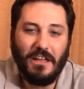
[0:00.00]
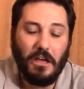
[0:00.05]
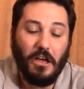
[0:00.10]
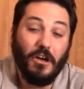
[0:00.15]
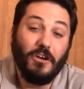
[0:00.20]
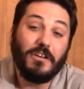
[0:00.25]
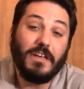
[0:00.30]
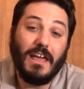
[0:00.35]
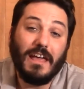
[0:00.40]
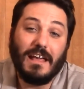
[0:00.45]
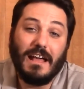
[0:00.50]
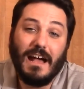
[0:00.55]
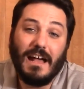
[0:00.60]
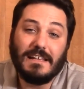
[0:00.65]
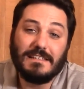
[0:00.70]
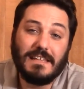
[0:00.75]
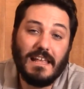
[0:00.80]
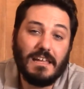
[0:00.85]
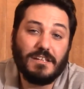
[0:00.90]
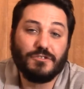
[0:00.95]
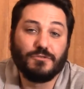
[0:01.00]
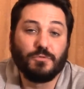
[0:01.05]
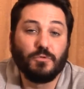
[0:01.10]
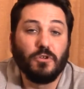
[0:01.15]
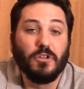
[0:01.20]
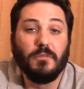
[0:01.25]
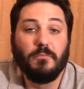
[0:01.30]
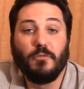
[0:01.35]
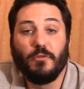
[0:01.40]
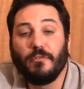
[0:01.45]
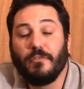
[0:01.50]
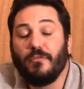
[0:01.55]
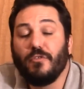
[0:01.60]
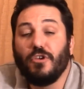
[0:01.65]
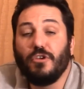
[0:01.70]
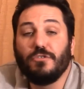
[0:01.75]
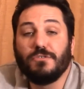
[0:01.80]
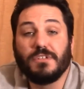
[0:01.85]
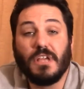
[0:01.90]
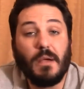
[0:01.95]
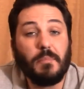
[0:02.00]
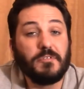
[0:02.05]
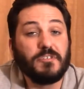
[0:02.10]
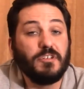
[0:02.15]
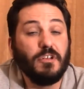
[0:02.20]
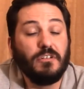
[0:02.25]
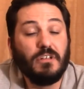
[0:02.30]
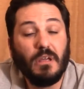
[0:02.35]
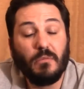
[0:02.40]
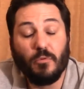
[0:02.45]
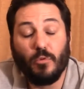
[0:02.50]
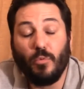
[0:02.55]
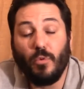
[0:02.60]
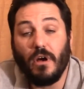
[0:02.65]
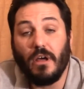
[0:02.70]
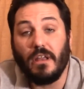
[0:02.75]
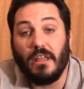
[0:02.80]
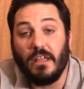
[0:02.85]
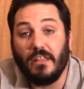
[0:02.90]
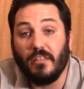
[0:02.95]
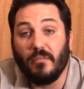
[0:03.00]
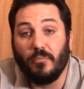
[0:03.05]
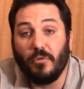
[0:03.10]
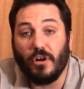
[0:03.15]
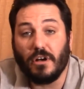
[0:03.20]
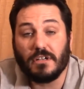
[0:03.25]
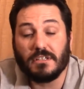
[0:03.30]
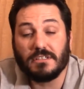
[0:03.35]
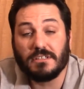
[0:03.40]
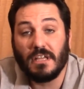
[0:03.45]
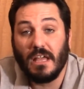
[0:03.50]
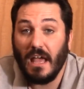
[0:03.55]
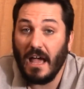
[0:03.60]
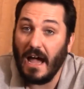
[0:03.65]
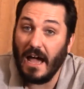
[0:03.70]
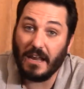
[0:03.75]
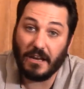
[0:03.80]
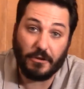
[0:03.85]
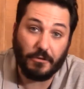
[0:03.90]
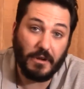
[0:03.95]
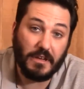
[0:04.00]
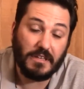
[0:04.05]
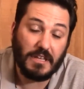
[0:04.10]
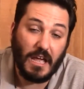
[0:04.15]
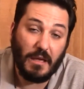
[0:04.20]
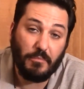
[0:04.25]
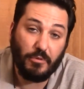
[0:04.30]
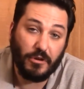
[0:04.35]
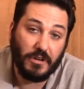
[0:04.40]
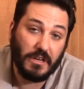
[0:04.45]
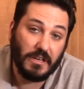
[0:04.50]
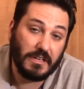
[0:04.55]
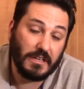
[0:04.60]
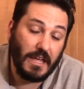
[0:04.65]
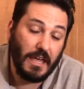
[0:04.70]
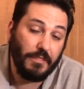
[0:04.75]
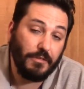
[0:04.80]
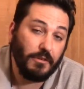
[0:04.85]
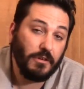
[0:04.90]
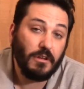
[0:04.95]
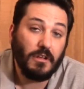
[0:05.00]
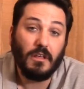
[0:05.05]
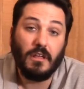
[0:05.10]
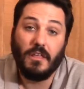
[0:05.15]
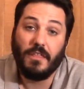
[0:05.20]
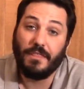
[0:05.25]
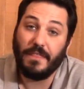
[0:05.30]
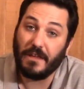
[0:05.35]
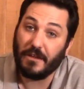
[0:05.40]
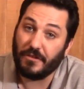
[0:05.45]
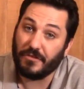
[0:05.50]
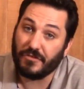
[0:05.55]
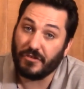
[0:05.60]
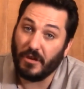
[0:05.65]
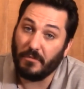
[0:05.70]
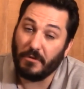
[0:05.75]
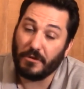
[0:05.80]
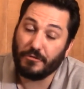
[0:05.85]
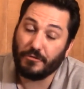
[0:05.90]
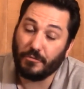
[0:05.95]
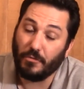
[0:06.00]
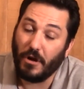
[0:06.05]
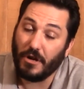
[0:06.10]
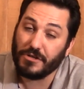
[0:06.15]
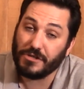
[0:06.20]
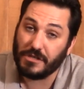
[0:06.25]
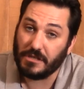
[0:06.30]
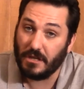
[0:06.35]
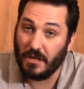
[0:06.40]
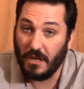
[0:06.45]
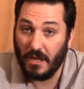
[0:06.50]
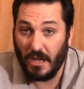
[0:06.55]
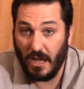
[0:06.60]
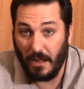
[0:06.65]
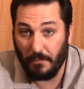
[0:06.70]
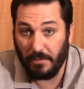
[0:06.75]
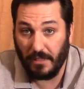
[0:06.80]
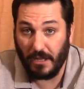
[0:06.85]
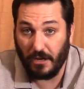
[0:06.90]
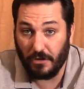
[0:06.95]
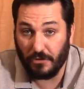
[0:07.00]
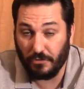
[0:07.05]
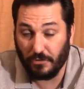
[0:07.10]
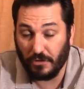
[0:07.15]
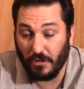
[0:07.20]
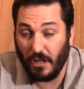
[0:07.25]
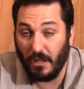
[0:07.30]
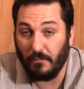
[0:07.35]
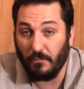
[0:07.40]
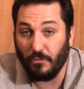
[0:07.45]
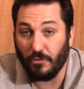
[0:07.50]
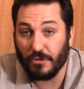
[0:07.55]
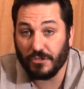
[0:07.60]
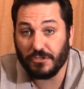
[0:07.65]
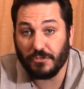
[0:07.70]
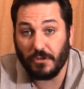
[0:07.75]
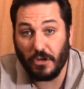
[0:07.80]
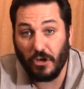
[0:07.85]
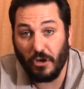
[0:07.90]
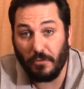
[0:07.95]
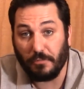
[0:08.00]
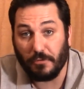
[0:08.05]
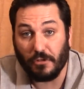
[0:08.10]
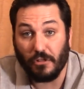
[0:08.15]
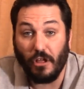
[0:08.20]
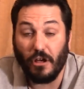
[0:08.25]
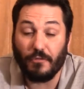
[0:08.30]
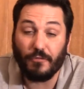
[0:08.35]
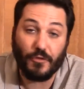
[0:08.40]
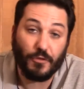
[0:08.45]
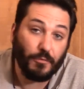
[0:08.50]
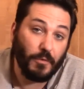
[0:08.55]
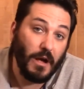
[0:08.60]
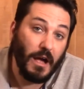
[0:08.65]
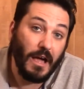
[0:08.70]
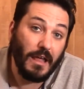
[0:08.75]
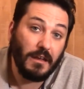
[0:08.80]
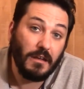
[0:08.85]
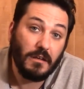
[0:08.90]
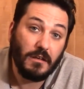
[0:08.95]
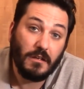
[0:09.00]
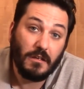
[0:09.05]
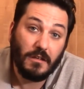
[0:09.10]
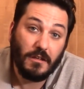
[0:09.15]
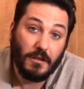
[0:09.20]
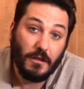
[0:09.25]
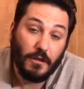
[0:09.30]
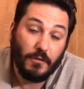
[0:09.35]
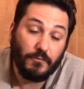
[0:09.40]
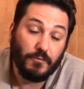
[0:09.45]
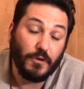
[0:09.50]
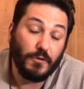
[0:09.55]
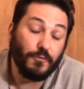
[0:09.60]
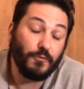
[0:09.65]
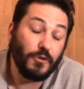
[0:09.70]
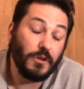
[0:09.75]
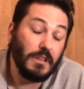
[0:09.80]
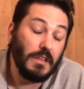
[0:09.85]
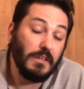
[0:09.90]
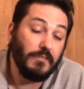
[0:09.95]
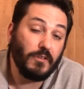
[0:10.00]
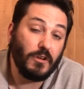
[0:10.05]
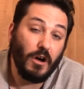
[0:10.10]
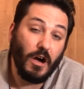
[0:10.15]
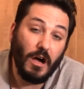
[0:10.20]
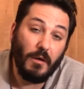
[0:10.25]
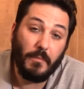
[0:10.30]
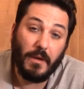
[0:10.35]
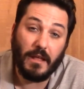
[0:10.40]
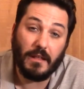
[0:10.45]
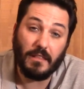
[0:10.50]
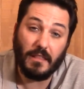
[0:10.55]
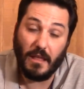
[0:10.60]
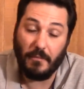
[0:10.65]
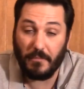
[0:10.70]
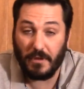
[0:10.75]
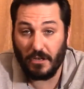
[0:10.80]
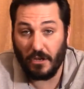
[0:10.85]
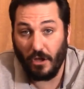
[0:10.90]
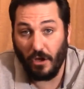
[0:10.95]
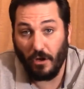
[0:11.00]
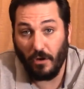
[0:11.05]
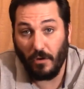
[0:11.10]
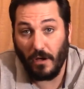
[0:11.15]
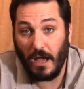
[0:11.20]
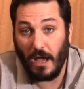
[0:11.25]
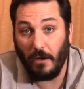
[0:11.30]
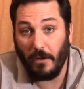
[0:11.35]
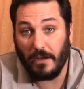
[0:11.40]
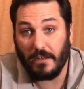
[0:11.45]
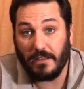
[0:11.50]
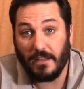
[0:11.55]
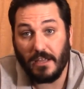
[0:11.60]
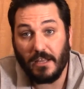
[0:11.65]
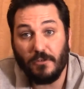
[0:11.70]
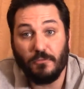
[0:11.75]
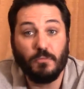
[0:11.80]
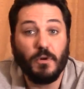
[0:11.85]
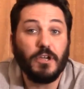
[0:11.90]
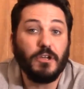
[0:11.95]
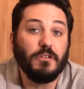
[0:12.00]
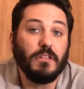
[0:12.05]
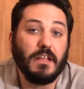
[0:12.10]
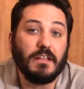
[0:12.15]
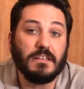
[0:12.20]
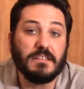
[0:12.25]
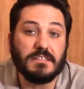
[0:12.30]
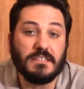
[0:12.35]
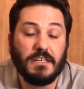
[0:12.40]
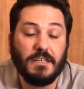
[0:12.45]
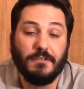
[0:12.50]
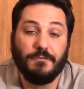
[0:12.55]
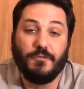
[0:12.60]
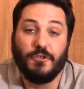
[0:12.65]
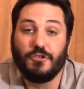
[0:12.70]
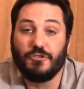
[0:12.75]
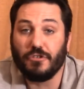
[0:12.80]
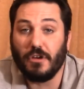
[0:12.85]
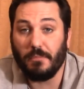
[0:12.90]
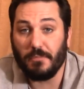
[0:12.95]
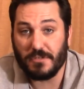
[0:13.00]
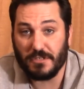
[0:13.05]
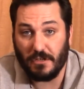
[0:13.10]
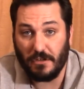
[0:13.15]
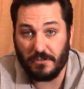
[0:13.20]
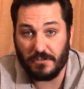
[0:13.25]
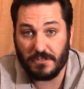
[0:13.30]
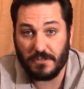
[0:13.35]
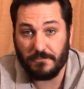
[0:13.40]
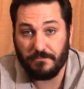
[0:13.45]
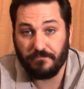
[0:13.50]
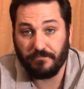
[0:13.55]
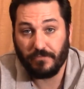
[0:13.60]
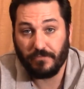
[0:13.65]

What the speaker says: Okay, guys, that is Roll and Move Reviews, episode number 1 in the books. I had a great time putting it together. Thank you so much for watching. I plan on doing a lot more, so I hope you're along for the ride. Feel free to leave a comment. Let me know how I did and what you'd like to see in future episodes.